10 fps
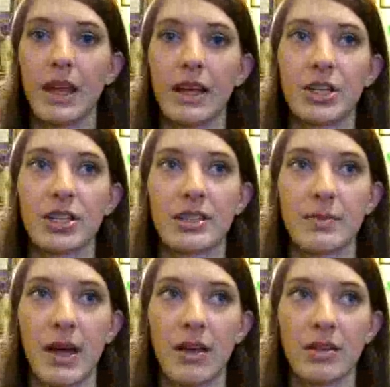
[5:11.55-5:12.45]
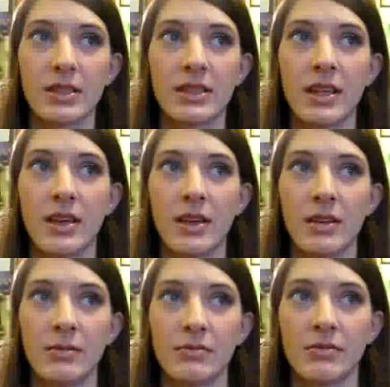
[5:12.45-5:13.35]
It just smells,
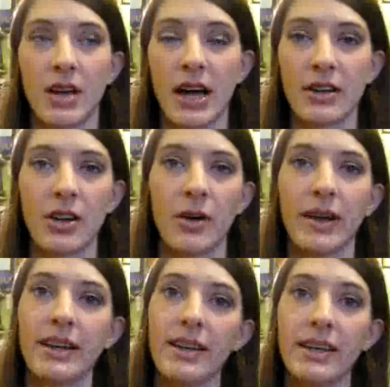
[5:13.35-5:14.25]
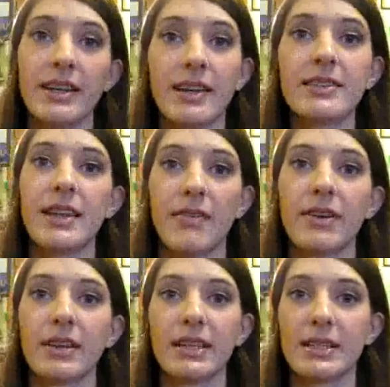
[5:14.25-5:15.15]
I don't know, it does
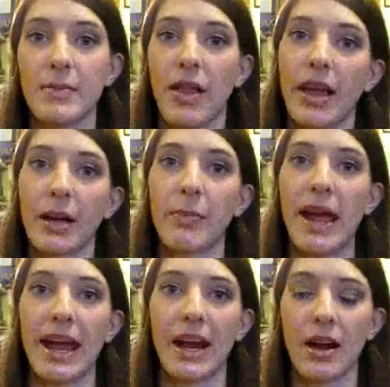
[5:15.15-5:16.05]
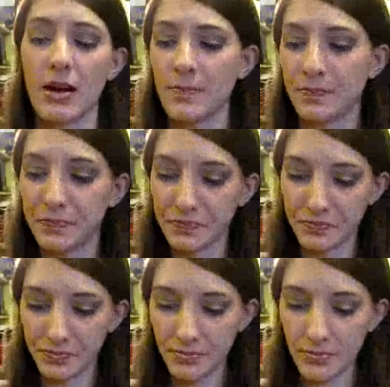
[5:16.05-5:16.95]
definitely smell like pear.
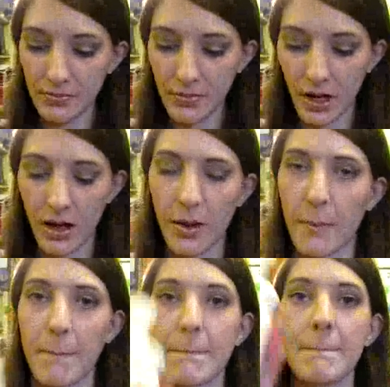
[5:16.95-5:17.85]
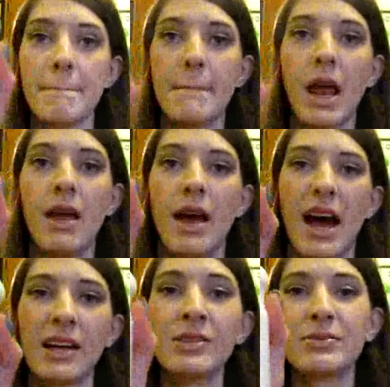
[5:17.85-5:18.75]

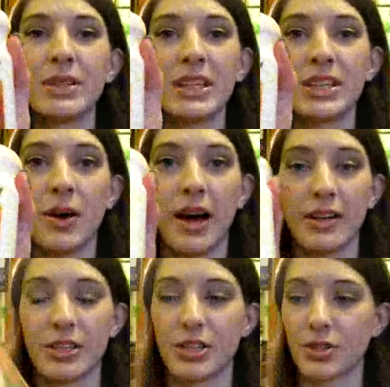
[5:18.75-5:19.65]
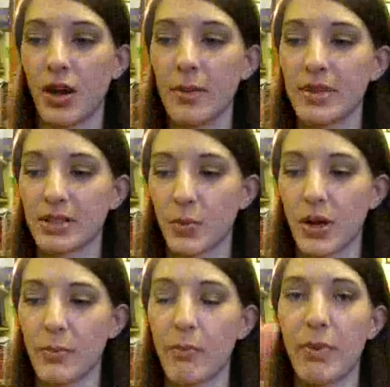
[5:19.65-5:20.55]
I don't really know how to describe this
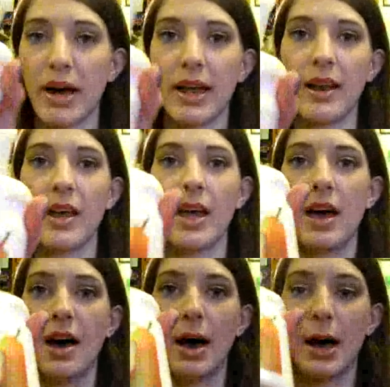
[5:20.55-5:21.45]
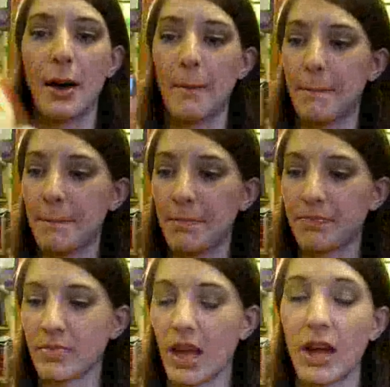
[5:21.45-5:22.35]
one, but
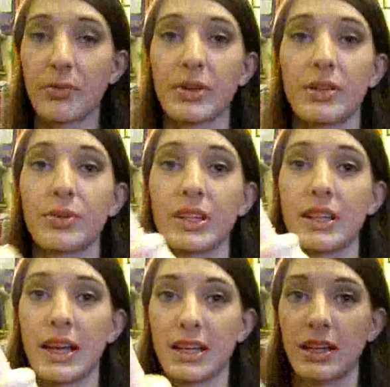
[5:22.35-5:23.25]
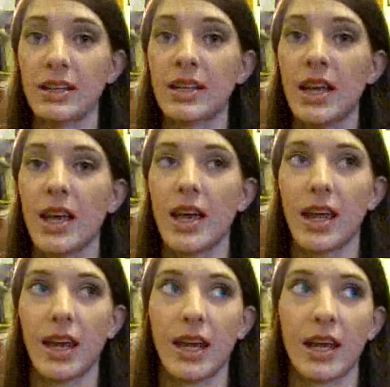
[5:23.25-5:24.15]
I really, really like it,
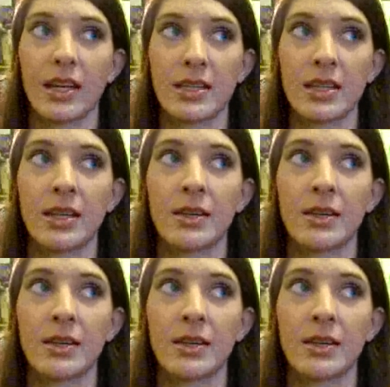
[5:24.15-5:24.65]
and